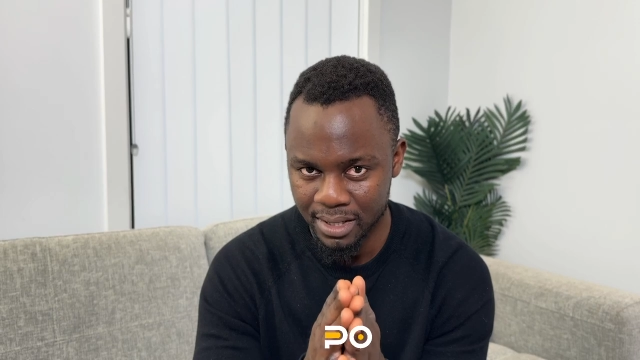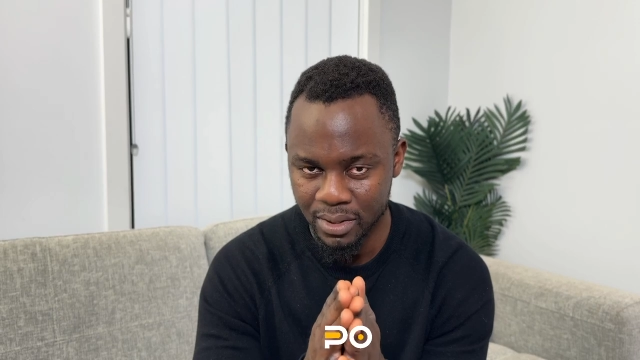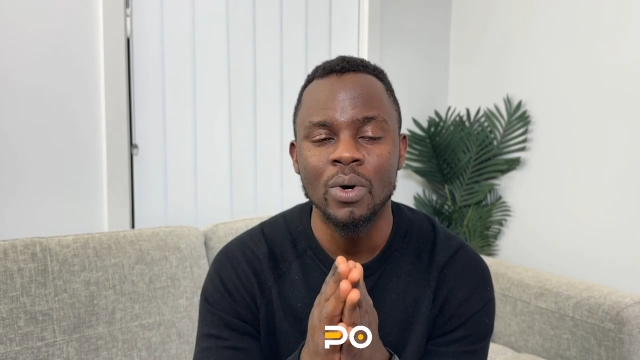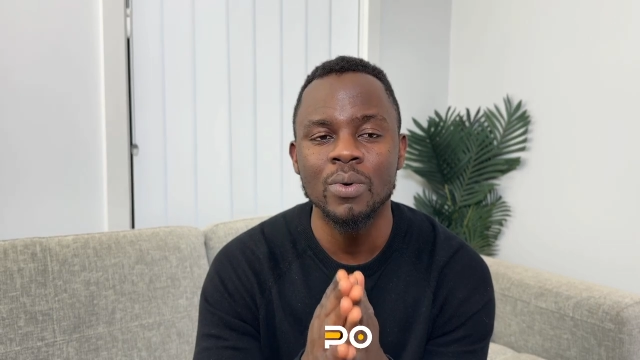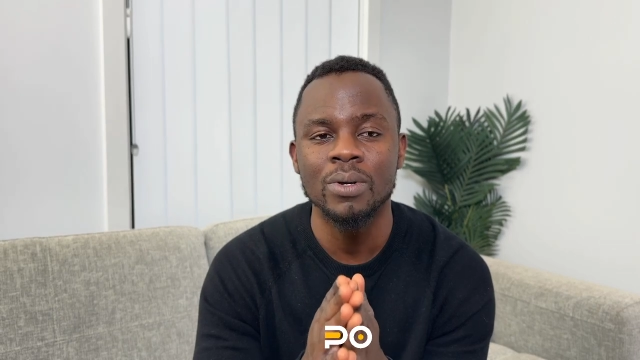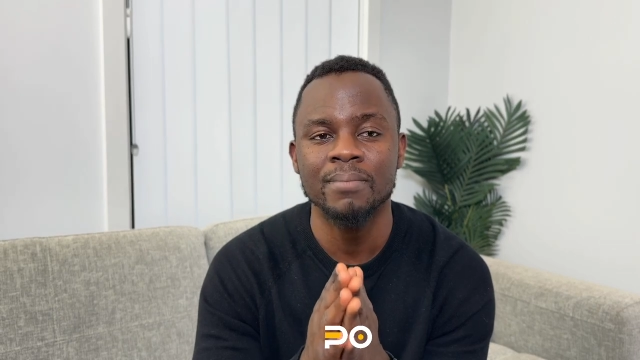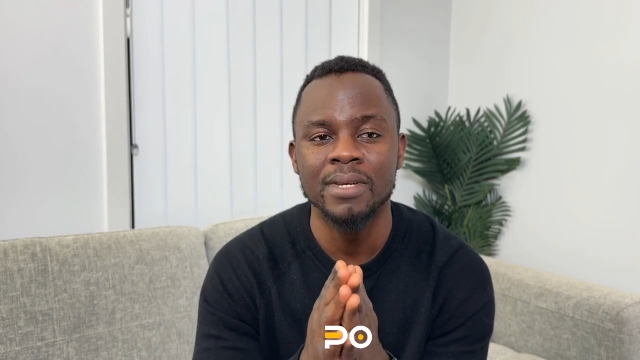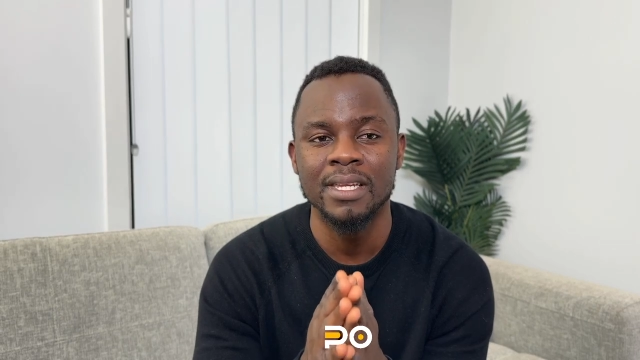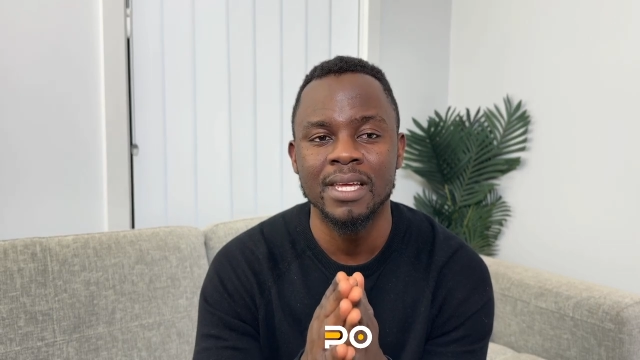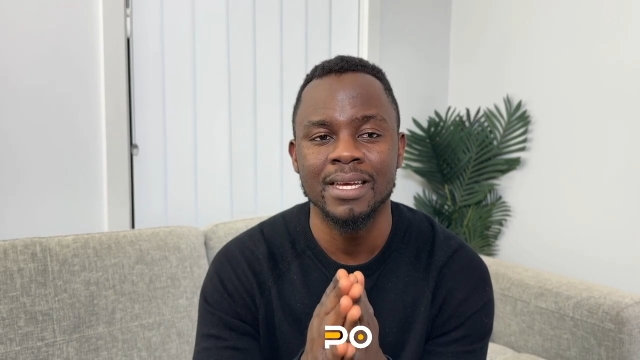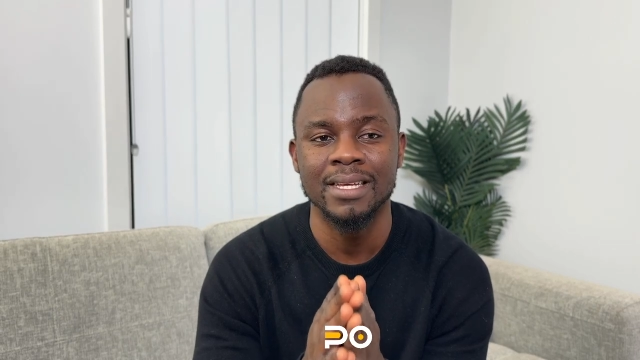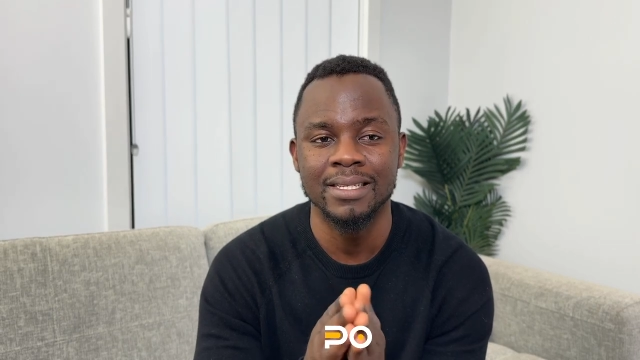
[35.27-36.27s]
What we mean
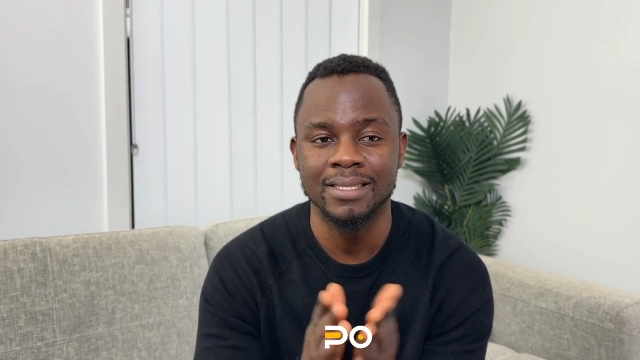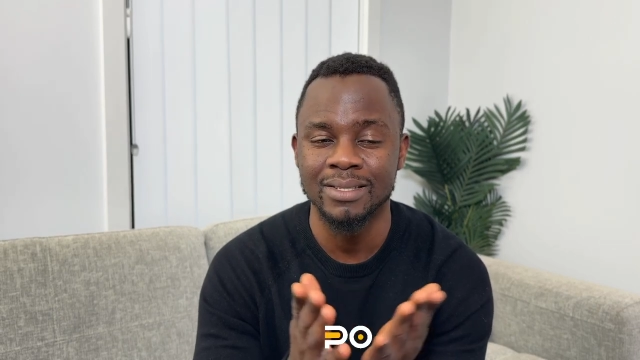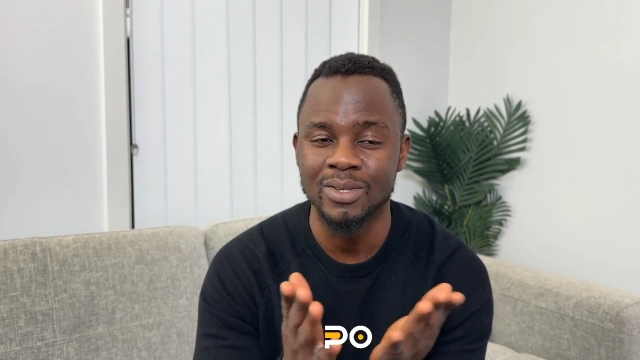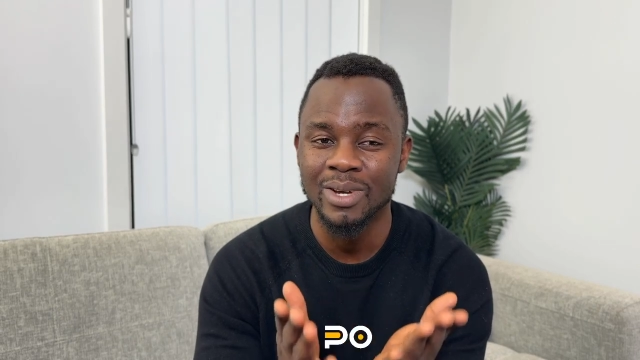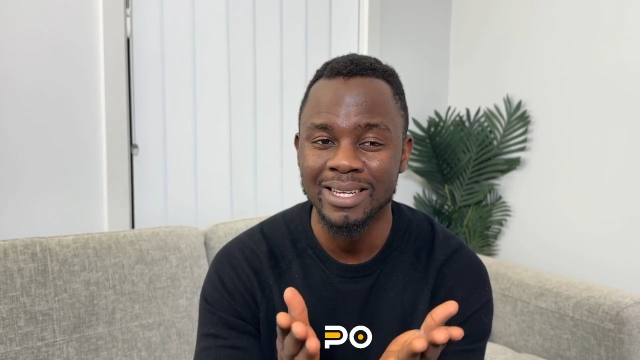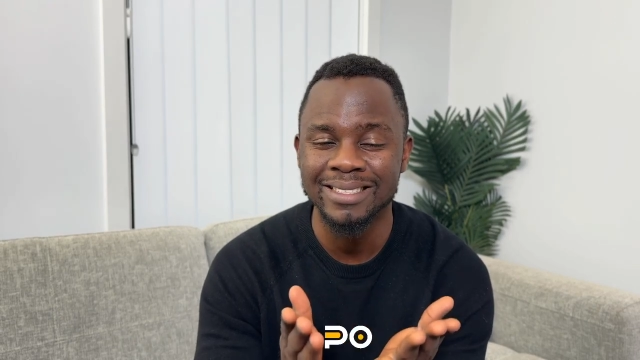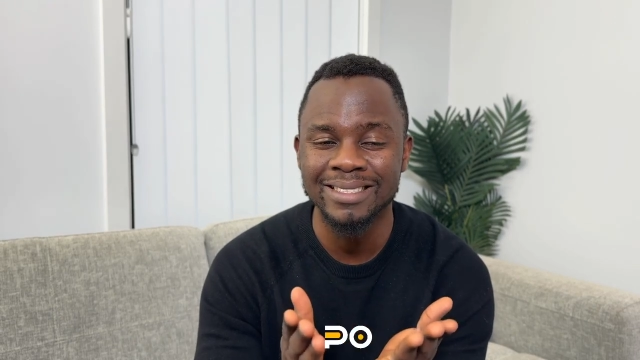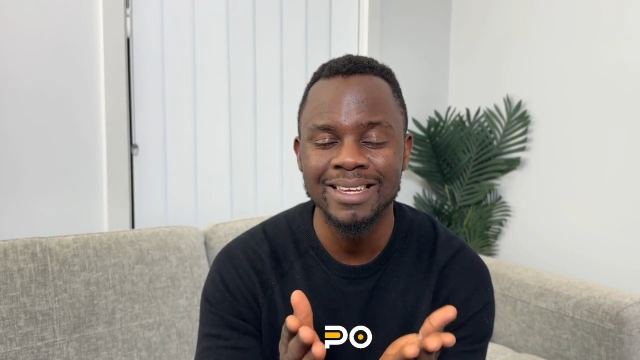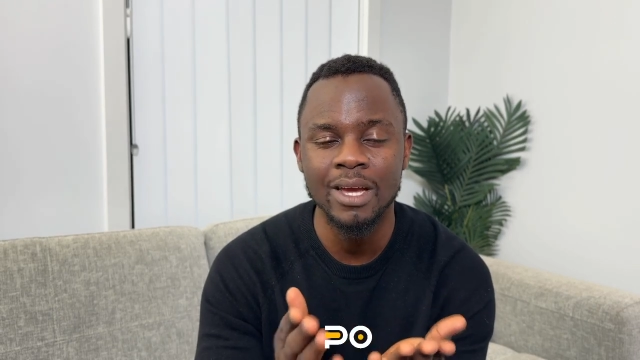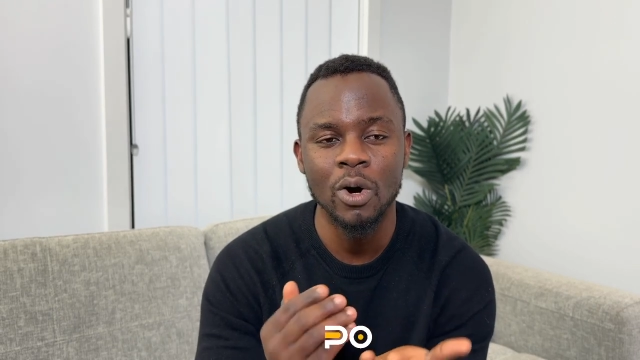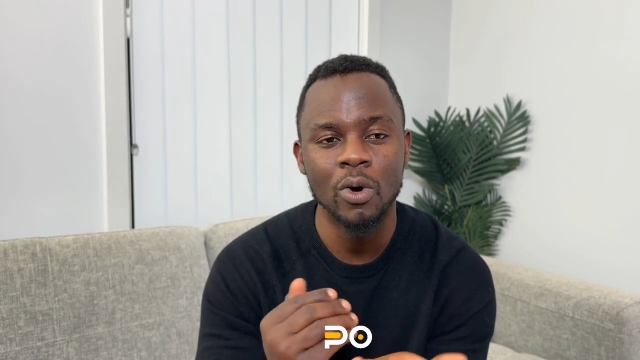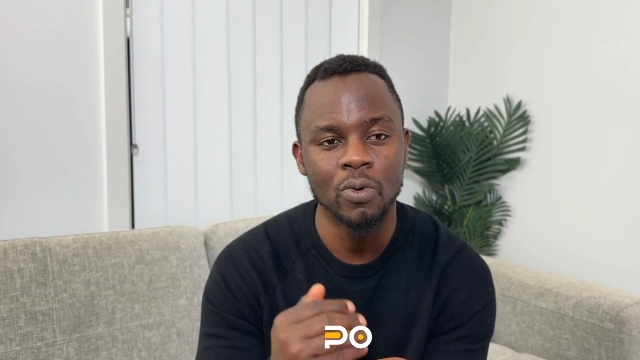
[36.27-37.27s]
here is you can say
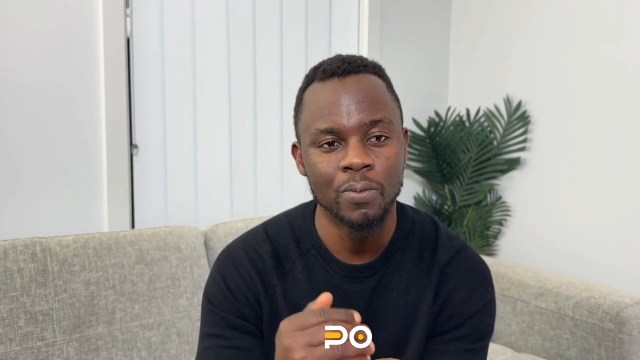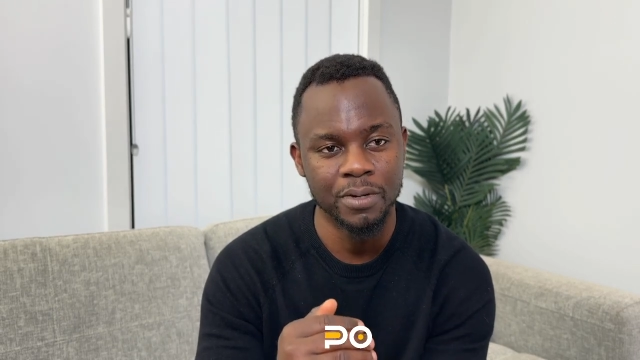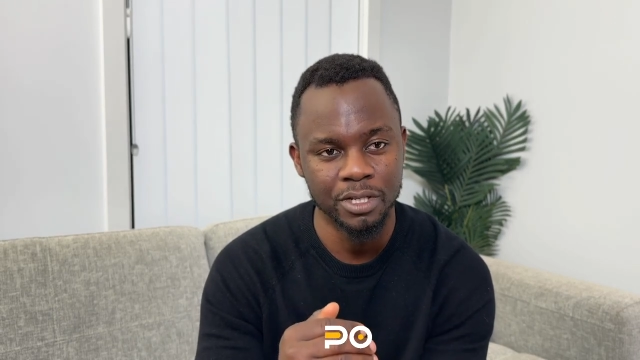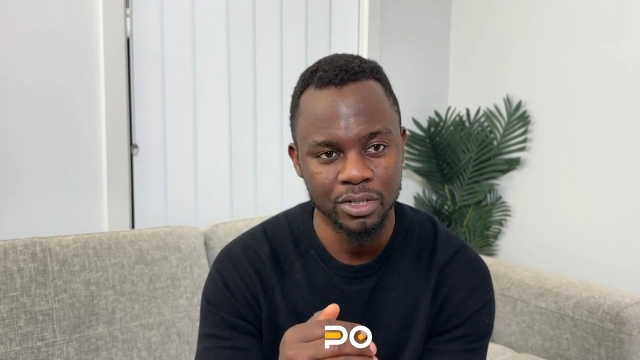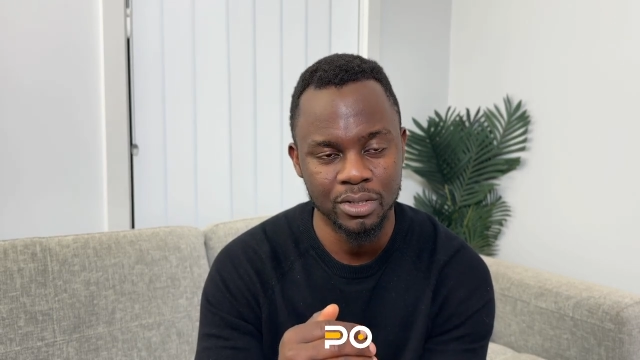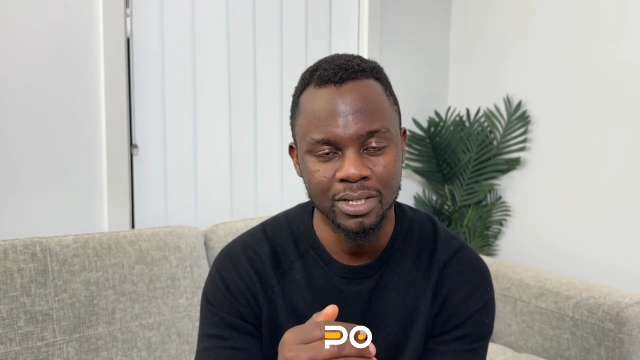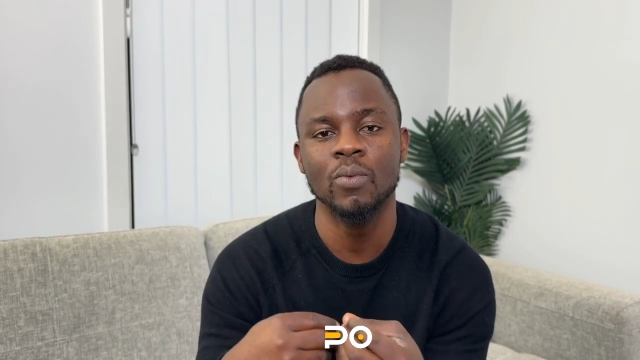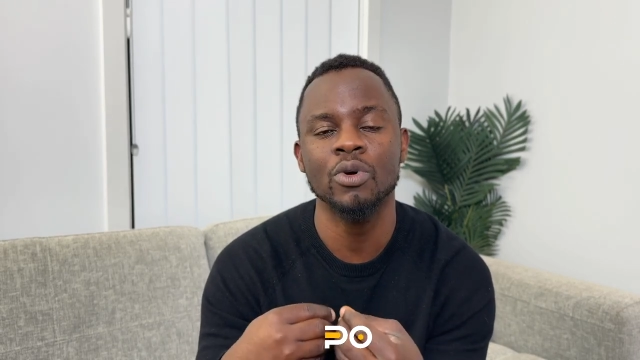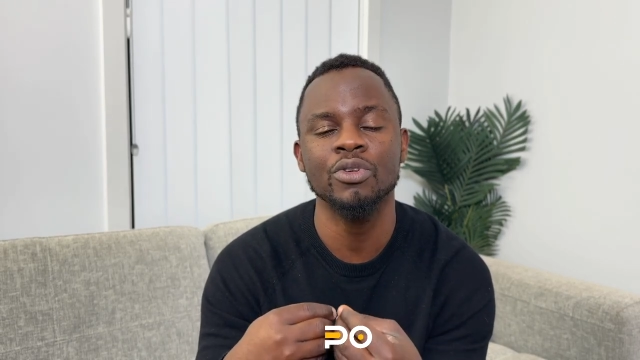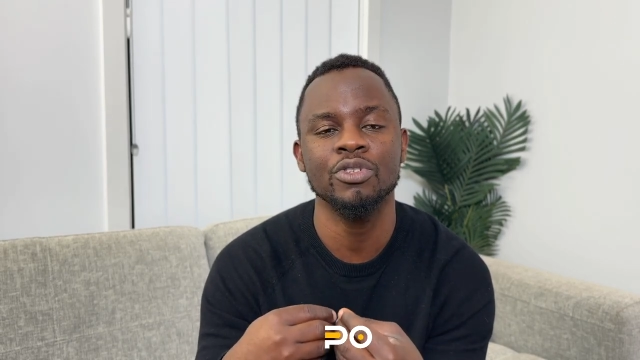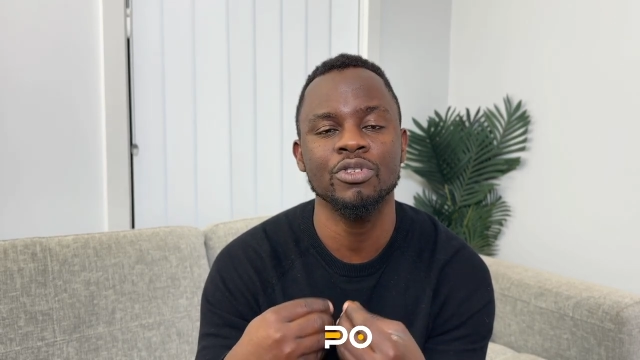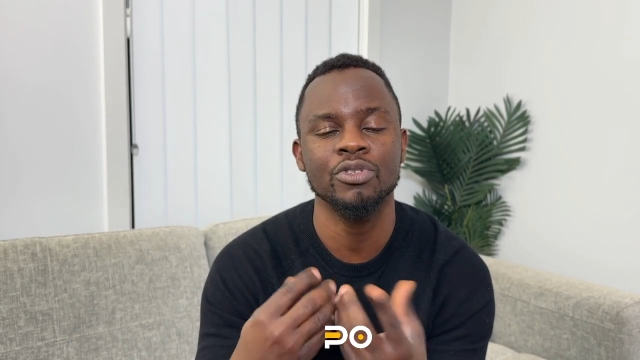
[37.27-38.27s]
occupation. What
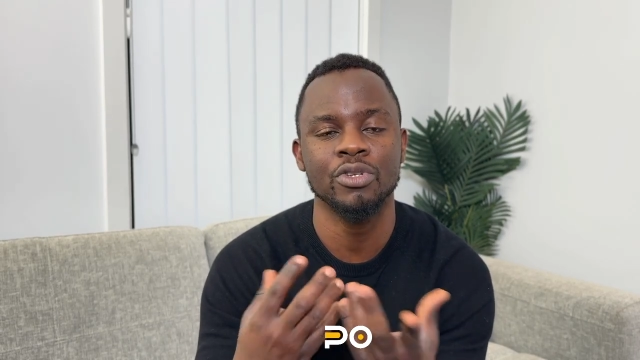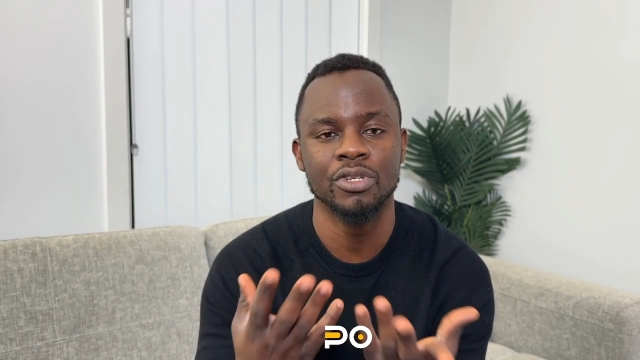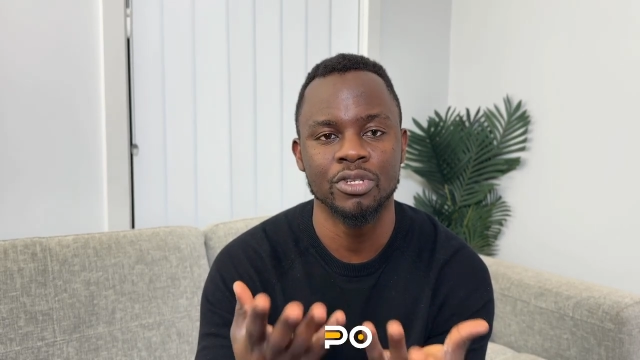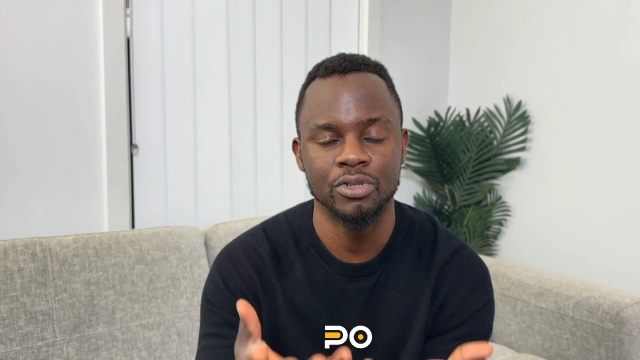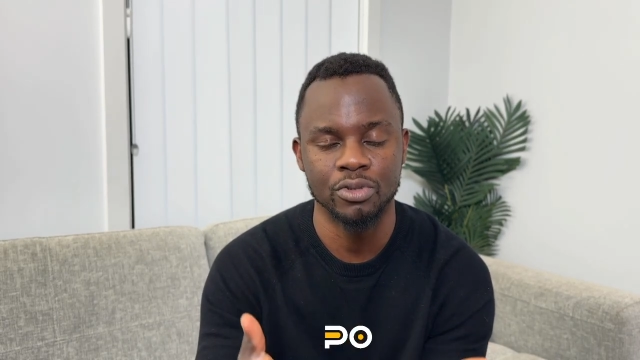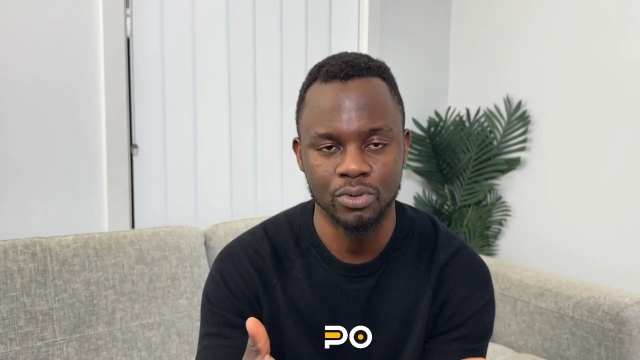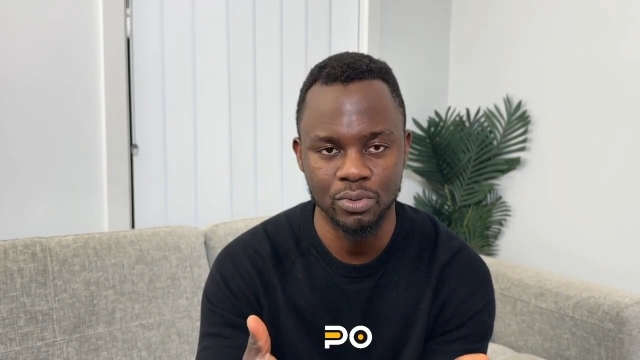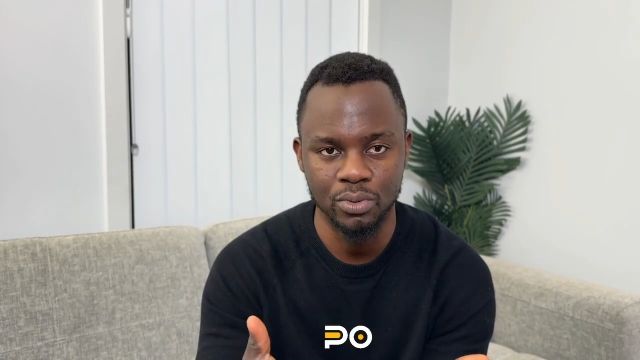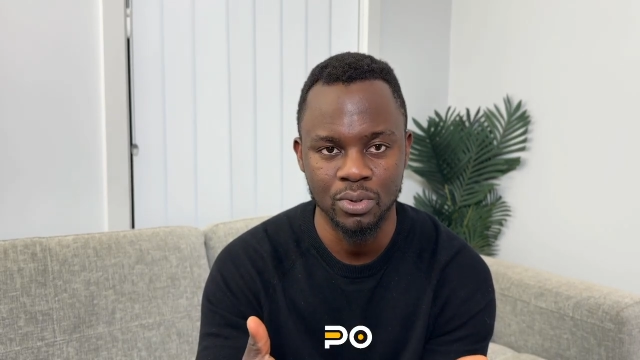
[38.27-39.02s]
did you study in school?